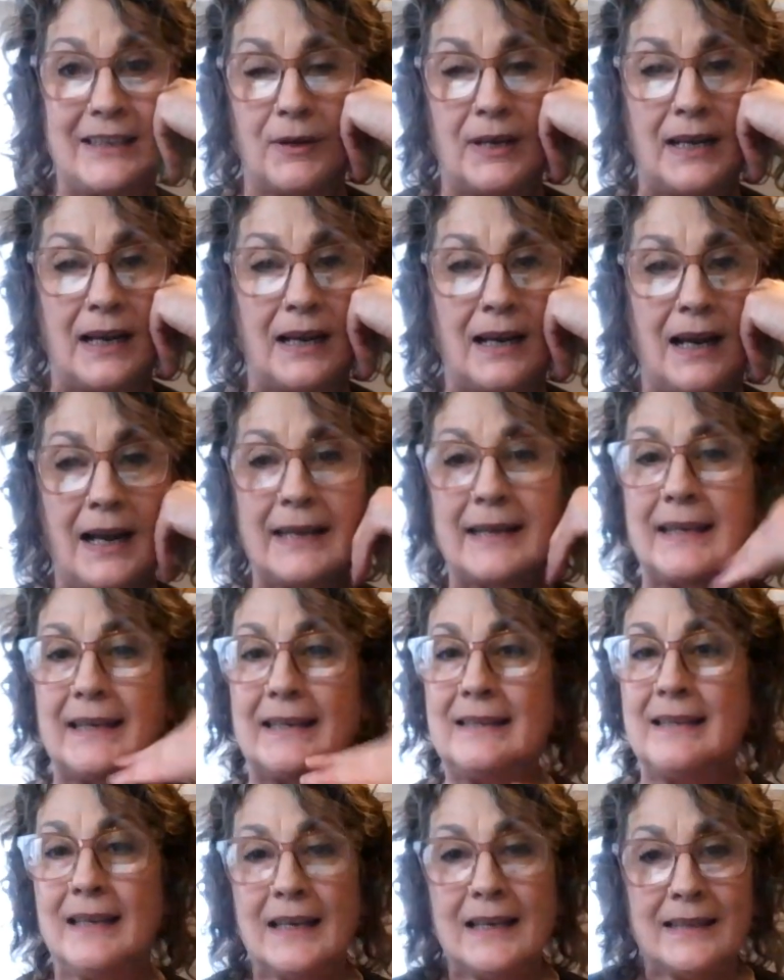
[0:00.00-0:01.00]
and I could
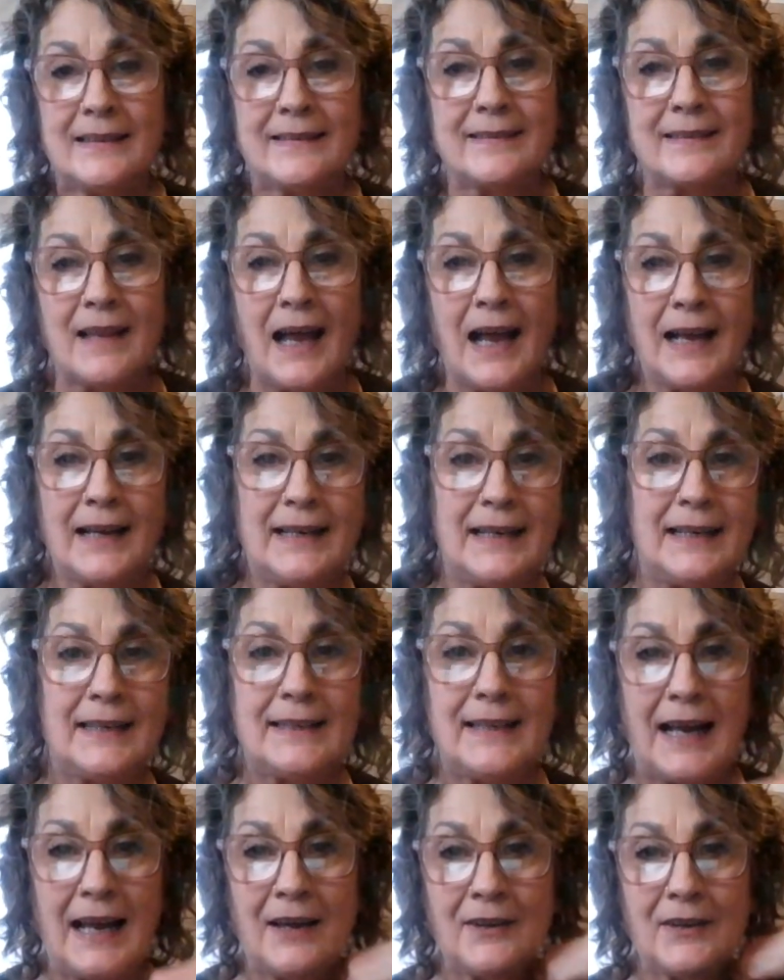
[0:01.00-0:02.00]
slide in
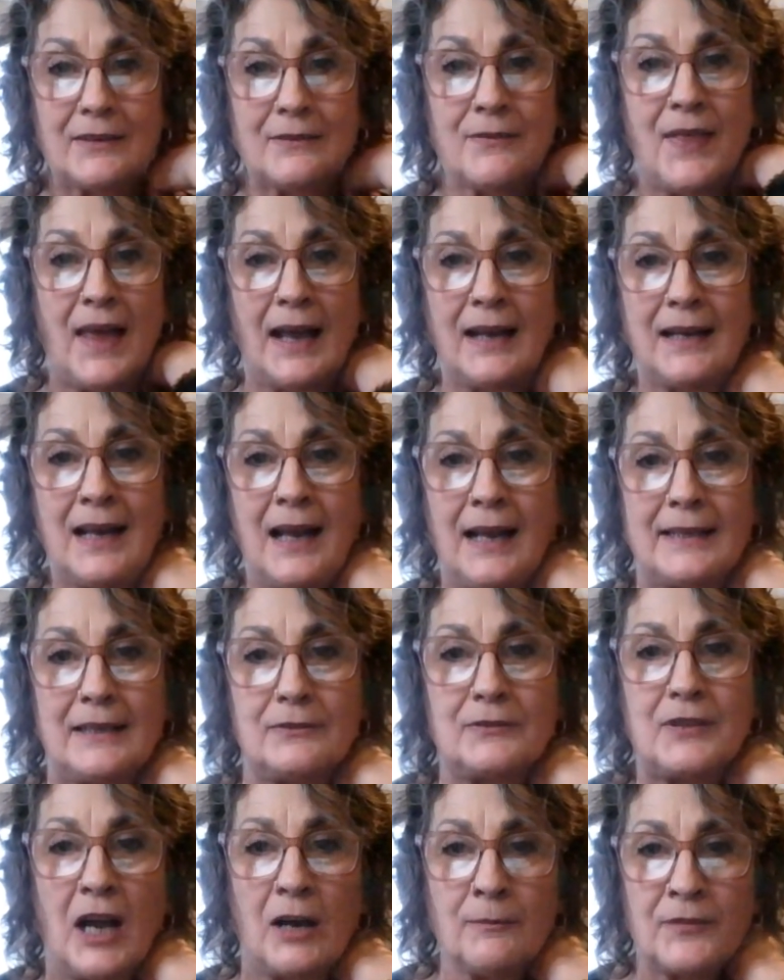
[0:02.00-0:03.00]
and out of that kind
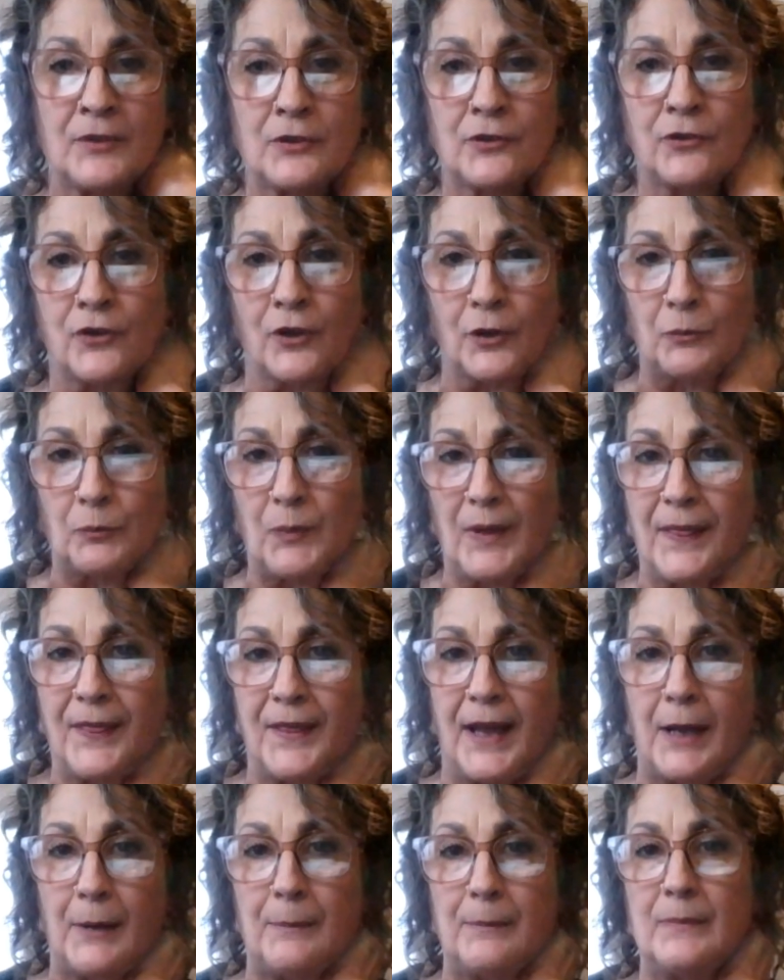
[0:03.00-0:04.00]
of comfort zone with
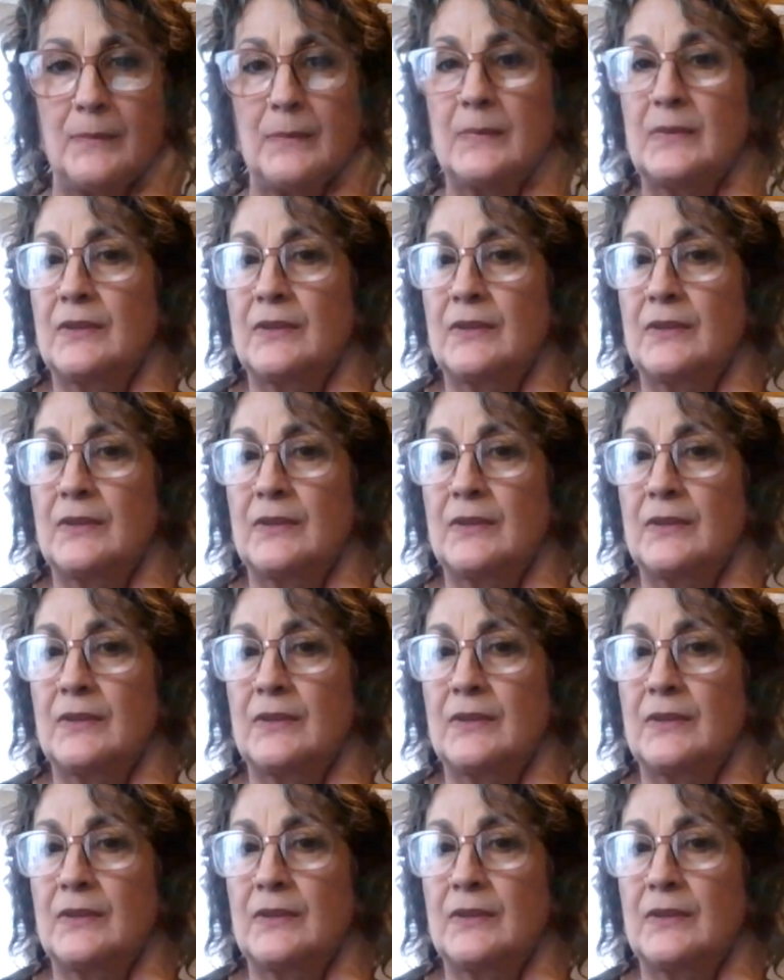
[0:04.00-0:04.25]
them.